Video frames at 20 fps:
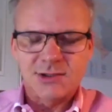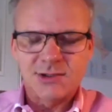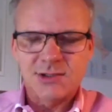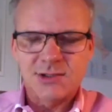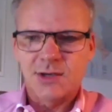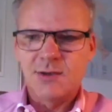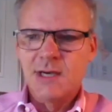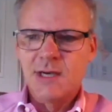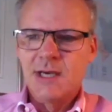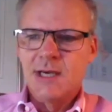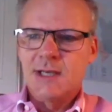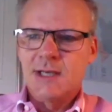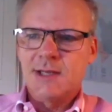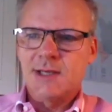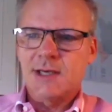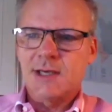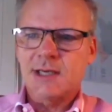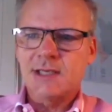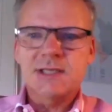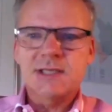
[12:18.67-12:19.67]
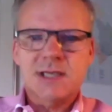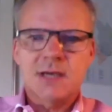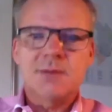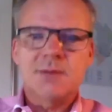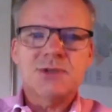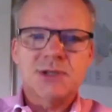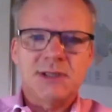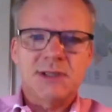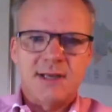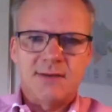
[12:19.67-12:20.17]
So the
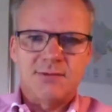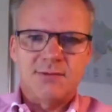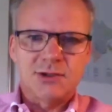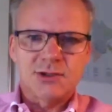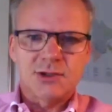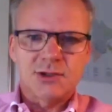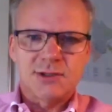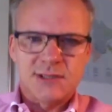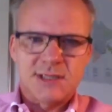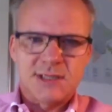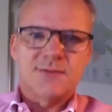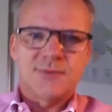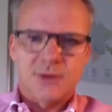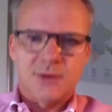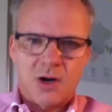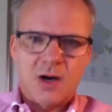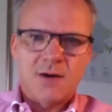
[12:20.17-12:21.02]
consumption levels are different,